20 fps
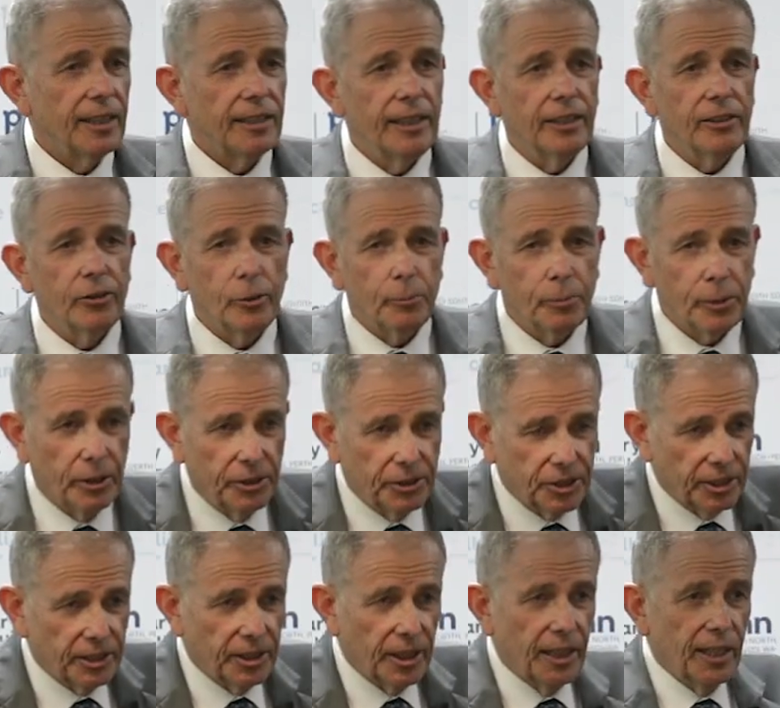The other
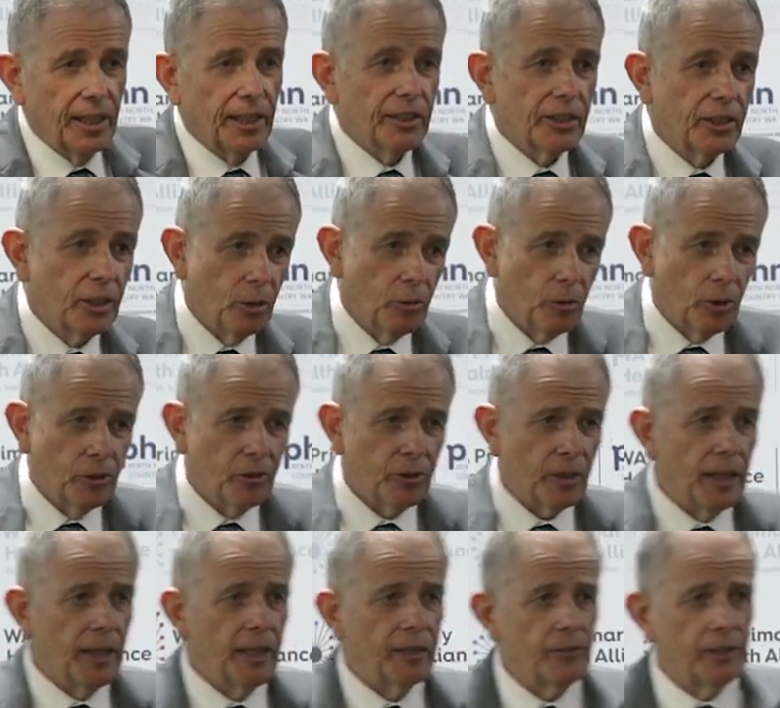approach is the
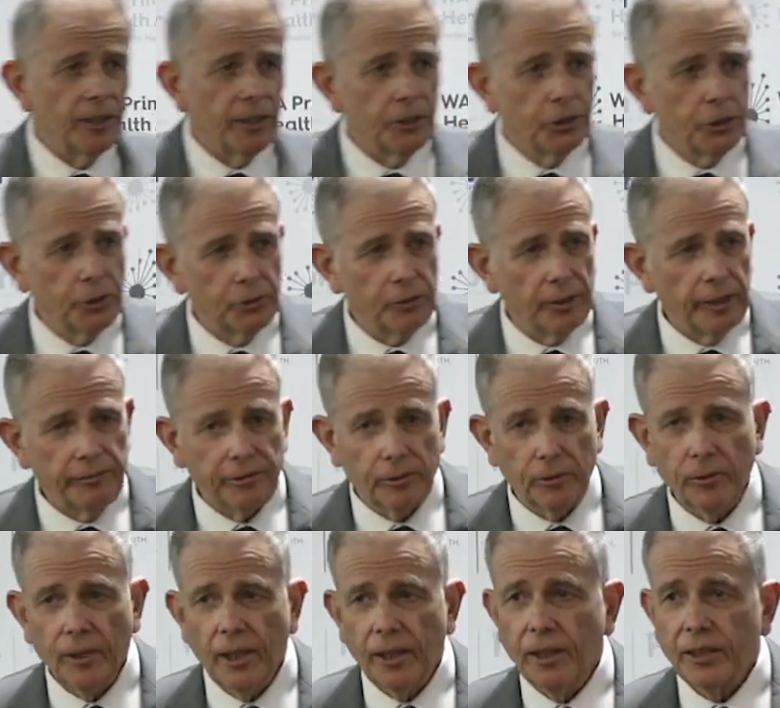Commonwealth can't run a chook
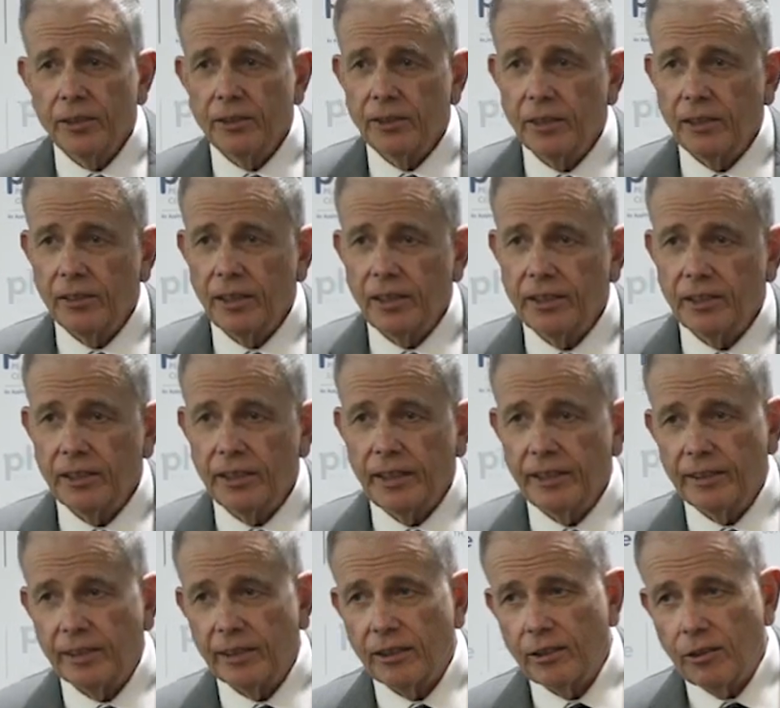raffle, so let's
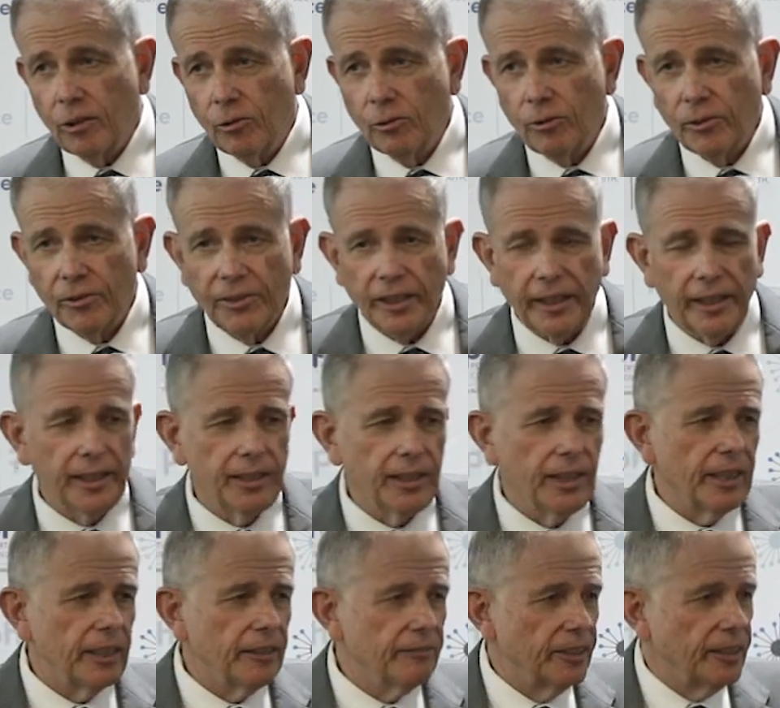get the Commonwealth the hell
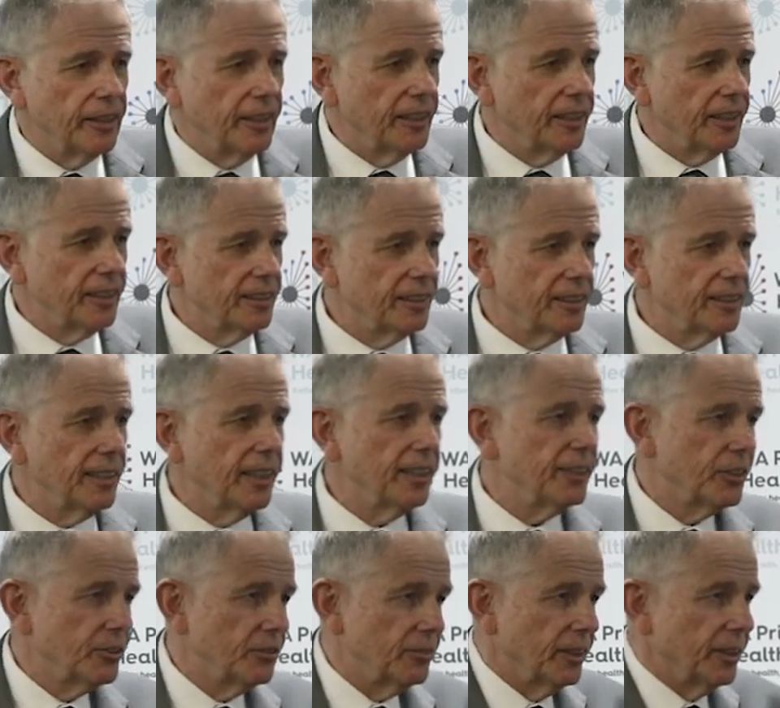out of it and let the
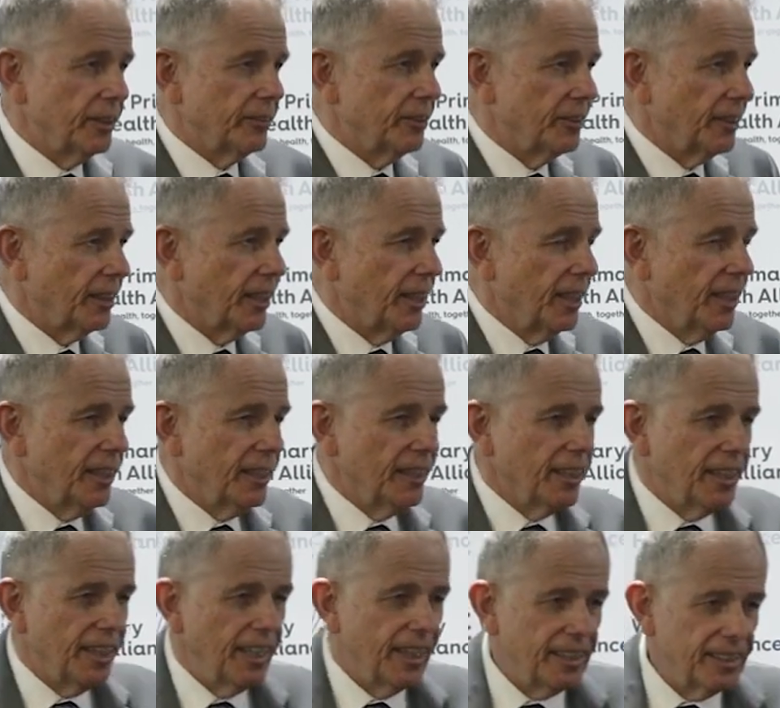states run everything.
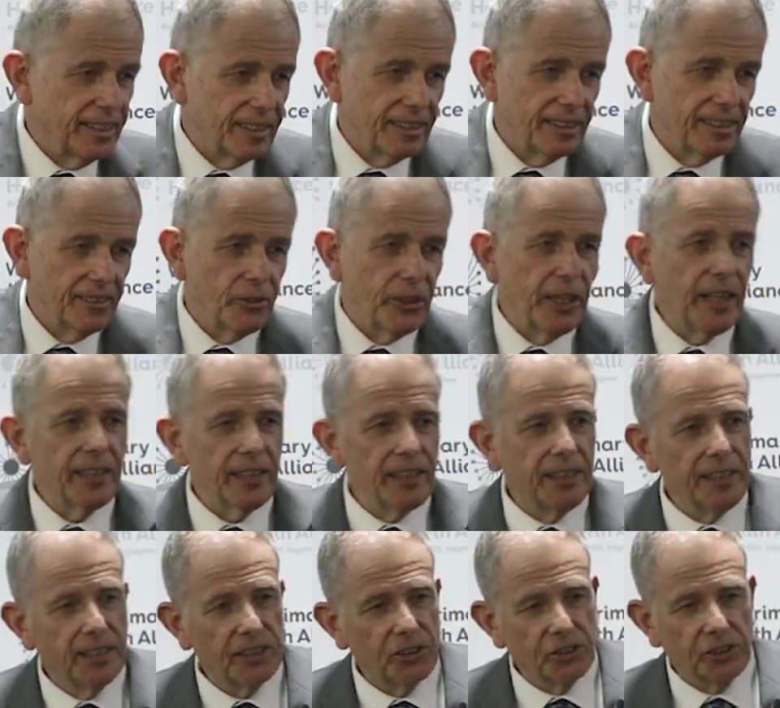And the
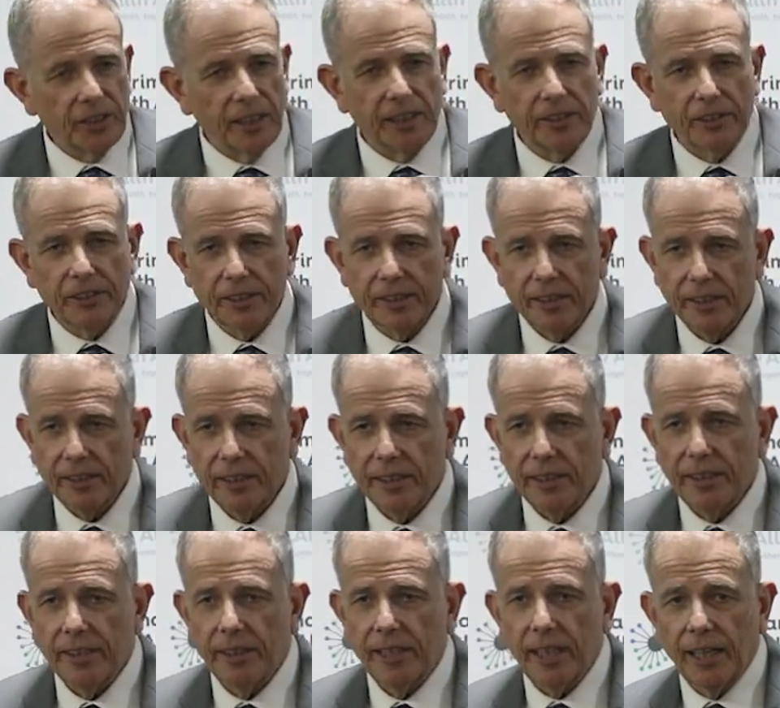reality in Australia is
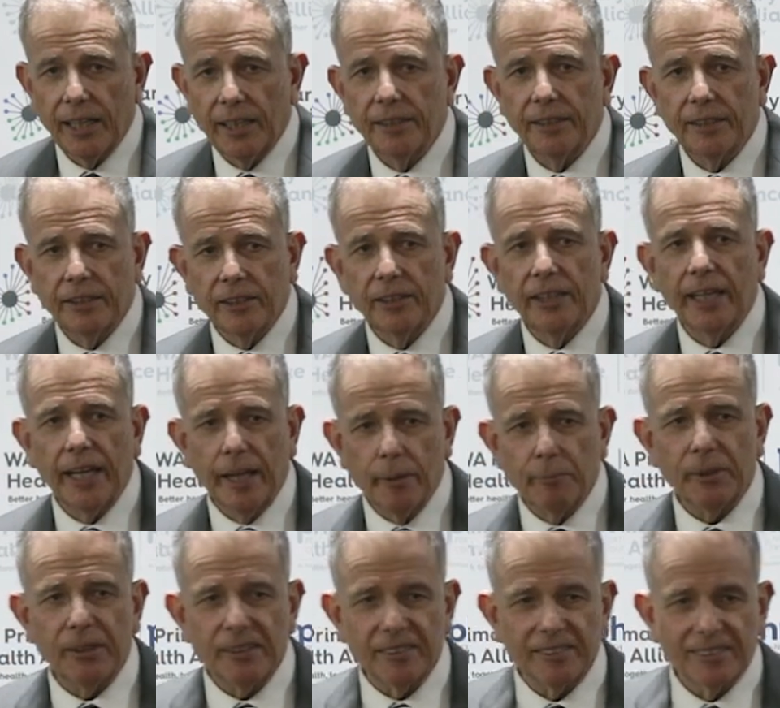it ain't going to
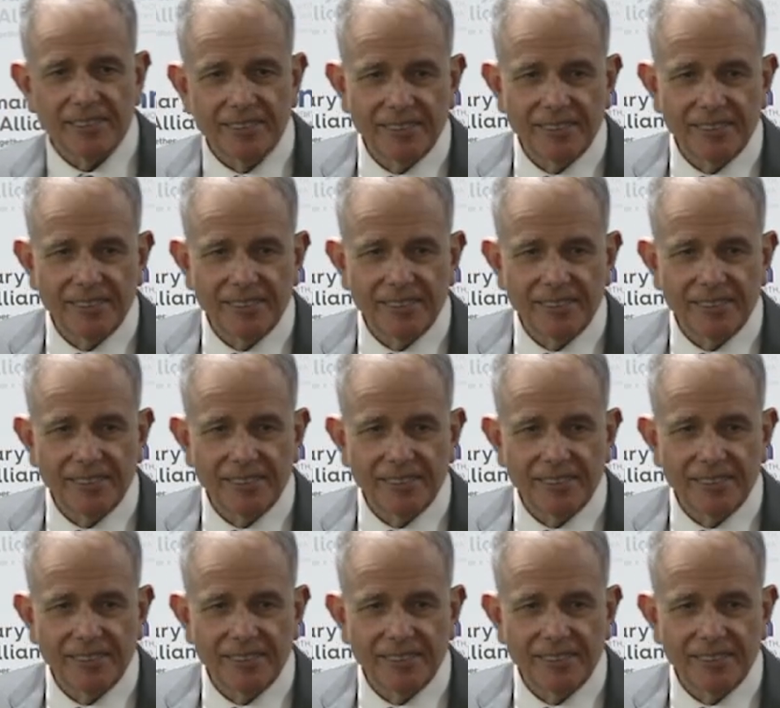happen.